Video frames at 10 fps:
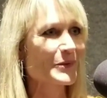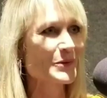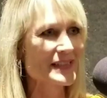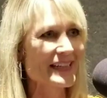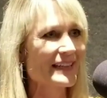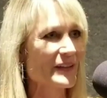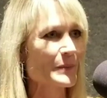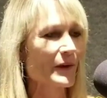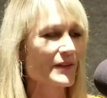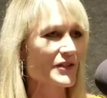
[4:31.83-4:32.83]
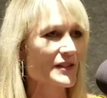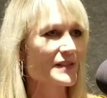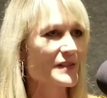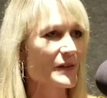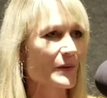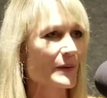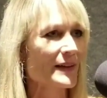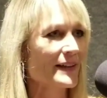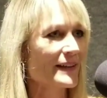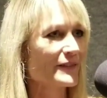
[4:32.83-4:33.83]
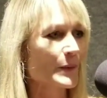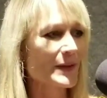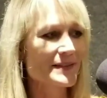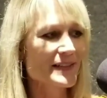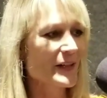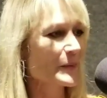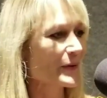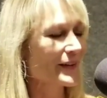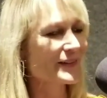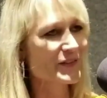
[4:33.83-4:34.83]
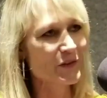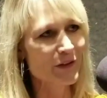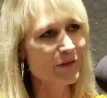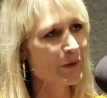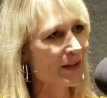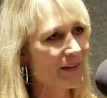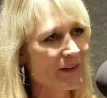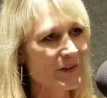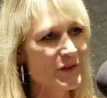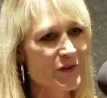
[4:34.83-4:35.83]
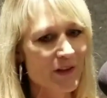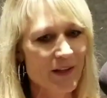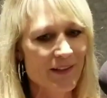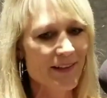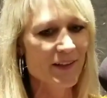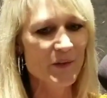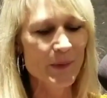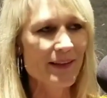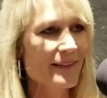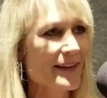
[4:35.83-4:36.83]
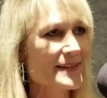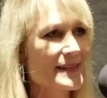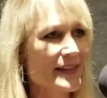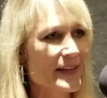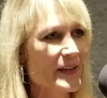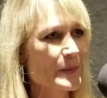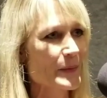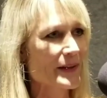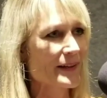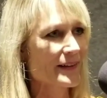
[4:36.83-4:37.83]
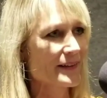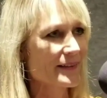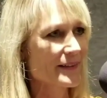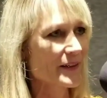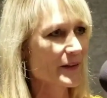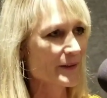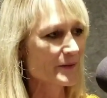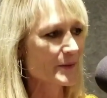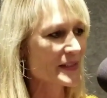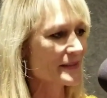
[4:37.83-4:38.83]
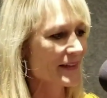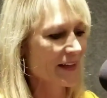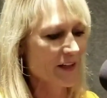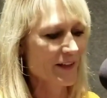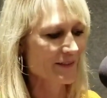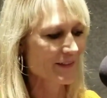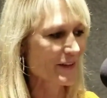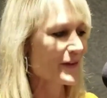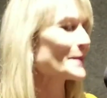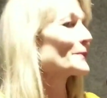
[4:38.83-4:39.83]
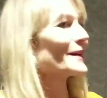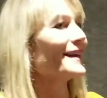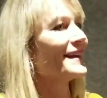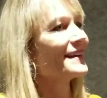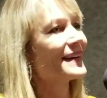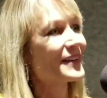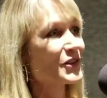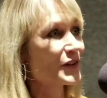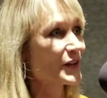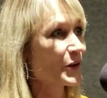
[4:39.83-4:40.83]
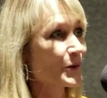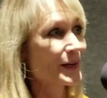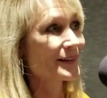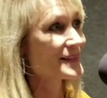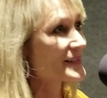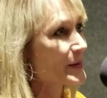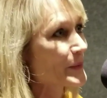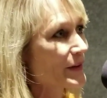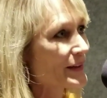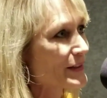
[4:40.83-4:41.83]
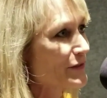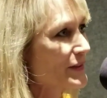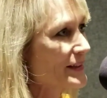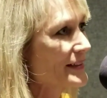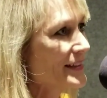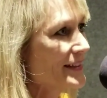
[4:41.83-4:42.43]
cuisine and beverages. So for one ticket price, it's only $40. You get a nice wine glass to keep and a event plate, and you're going to go around and sample all the different